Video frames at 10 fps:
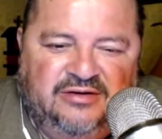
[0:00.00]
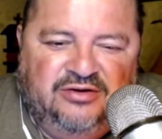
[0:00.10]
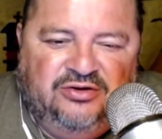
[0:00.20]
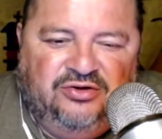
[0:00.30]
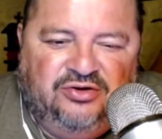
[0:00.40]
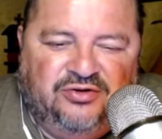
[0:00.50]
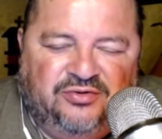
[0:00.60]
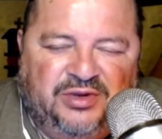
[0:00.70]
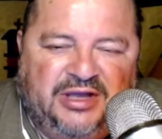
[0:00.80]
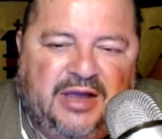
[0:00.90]
You know, we
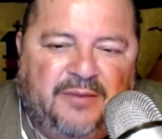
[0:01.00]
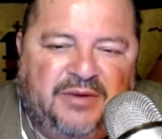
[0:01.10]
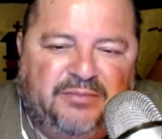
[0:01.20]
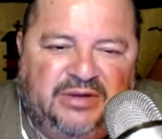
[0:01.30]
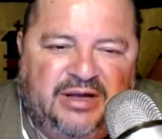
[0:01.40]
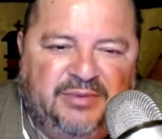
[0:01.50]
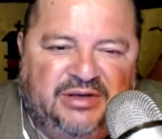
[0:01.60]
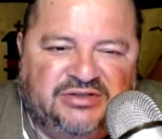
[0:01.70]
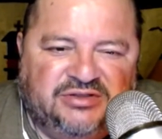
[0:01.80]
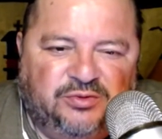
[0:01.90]
can't be blind
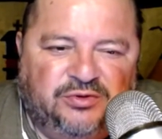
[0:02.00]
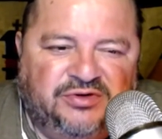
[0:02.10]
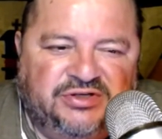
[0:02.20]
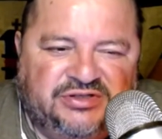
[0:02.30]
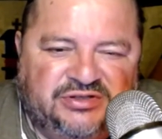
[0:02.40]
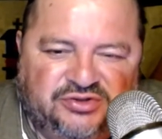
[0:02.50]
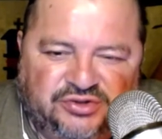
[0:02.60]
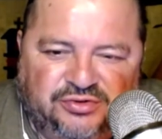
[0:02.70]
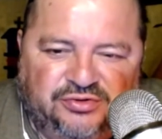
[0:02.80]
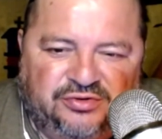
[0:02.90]
because the world is
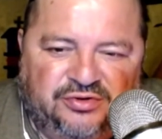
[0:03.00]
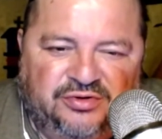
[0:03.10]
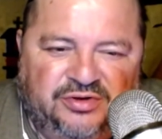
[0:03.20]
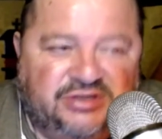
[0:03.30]
truth. It's